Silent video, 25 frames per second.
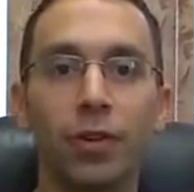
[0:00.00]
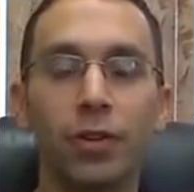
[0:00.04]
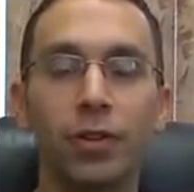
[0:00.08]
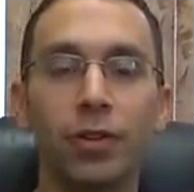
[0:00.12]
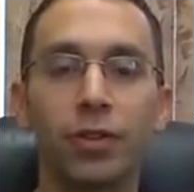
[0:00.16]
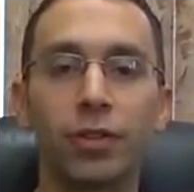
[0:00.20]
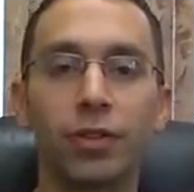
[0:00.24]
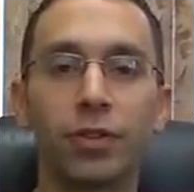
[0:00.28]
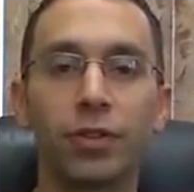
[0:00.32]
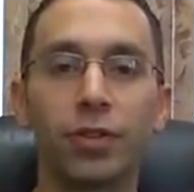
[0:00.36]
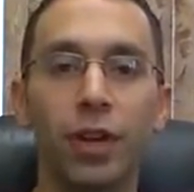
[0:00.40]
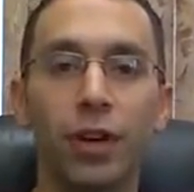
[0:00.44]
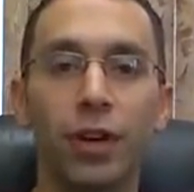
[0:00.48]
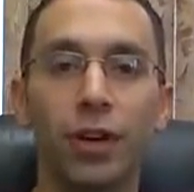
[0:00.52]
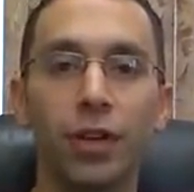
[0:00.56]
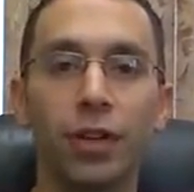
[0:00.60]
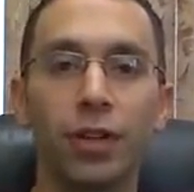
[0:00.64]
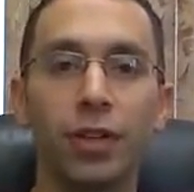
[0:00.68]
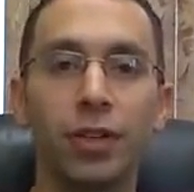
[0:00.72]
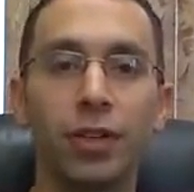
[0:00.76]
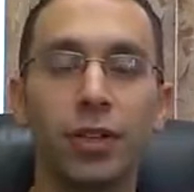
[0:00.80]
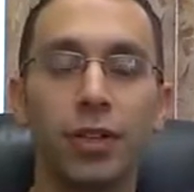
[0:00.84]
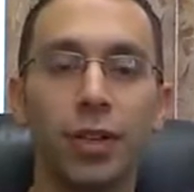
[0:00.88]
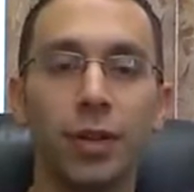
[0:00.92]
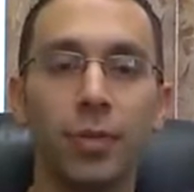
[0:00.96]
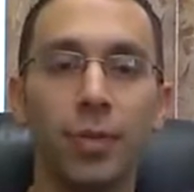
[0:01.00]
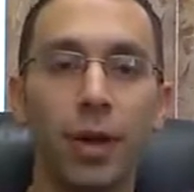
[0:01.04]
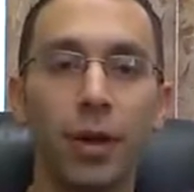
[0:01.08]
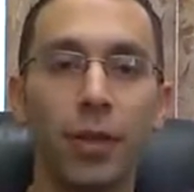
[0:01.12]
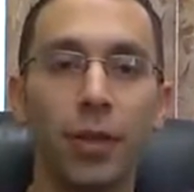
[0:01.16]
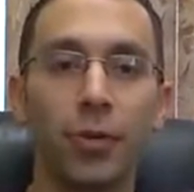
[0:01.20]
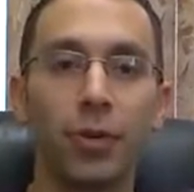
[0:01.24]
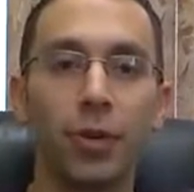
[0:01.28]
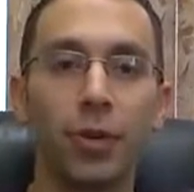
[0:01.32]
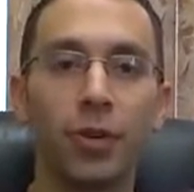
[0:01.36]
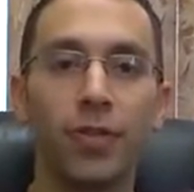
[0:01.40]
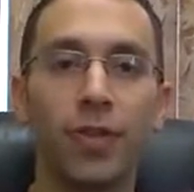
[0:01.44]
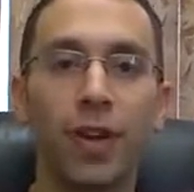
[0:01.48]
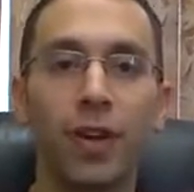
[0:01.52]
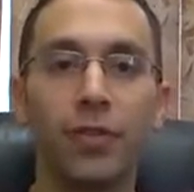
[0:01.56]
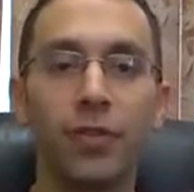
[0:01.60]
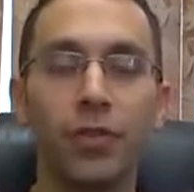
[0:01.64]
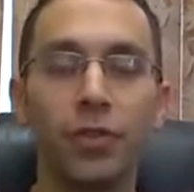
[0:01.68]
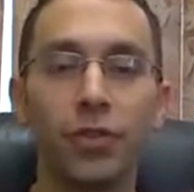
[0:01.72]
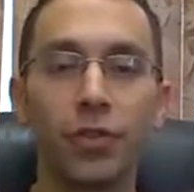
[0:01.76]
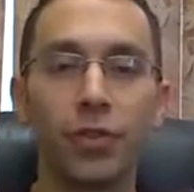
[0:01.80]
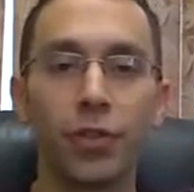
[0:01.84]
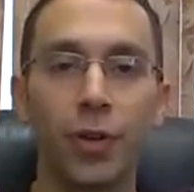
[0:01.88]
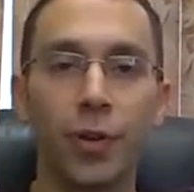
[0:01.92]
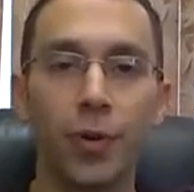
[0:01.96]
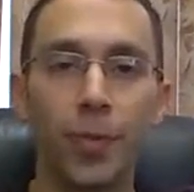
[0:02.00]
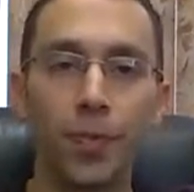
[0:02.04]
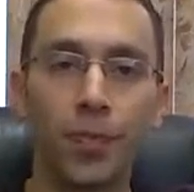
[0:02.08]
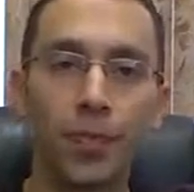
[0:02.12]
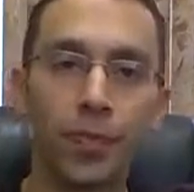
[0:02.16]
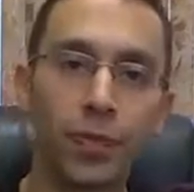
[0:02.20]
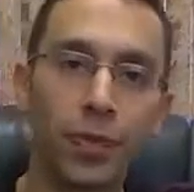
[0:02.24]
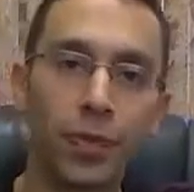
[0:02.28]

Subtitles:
started about 35 years ago.